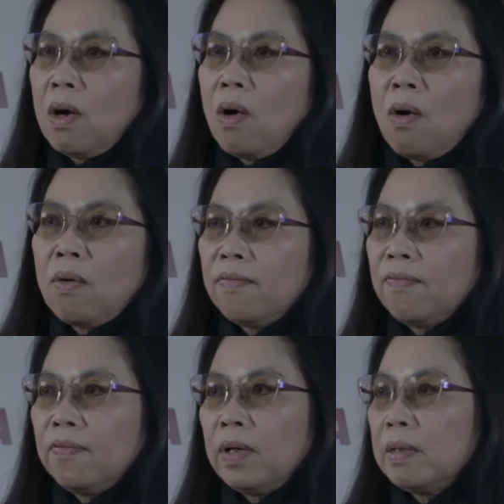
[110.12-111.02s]

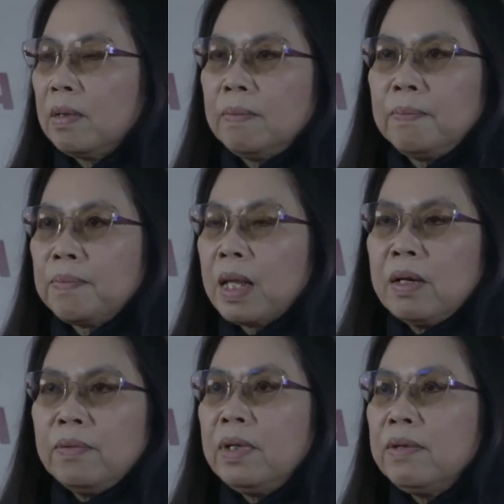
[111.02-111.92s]
of um,
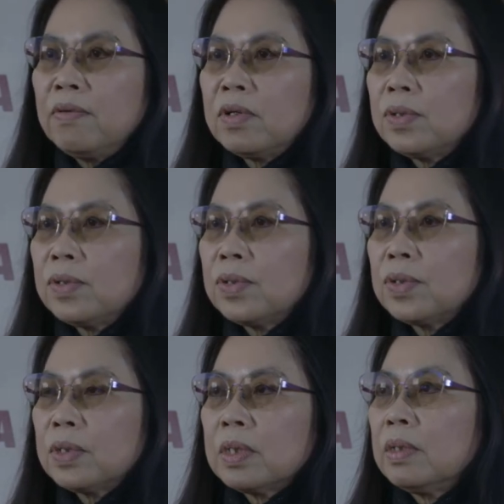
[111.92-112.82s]

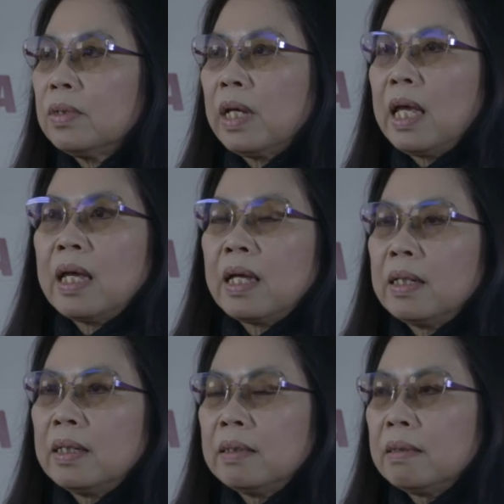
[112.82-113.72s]
rivers, you know,
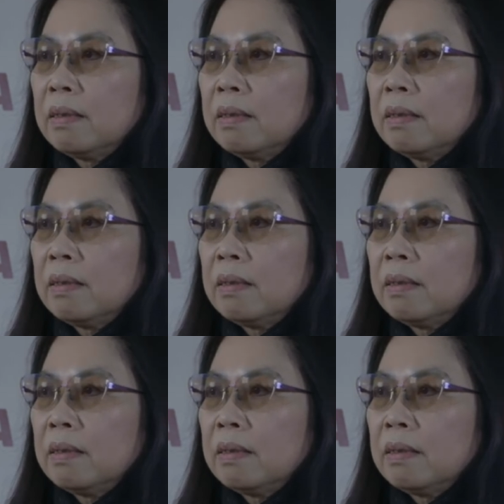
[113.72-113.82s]
and